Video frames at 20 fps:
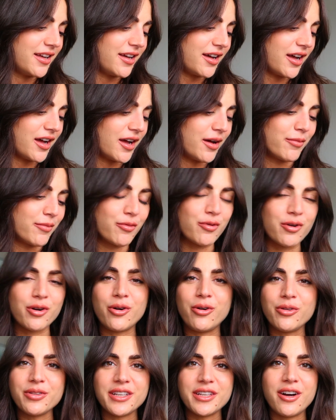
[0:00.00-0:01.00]
we're
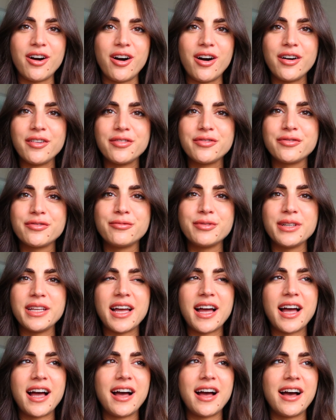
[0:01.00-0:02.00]
holding off. We
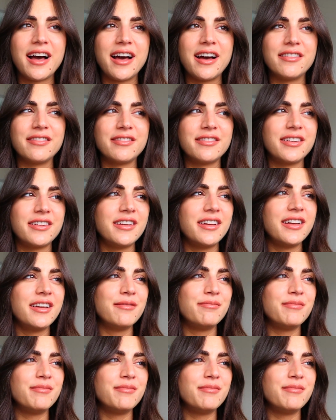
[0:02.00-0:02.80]
have